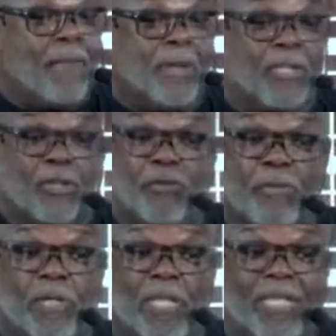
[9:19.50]
but the
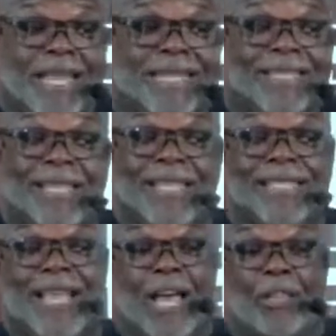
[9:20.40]
scripture does not tell
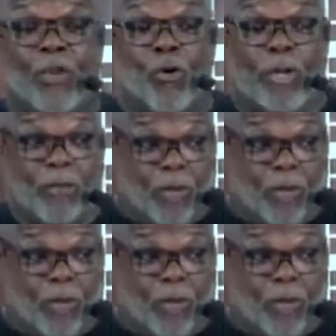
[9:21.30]
us how long it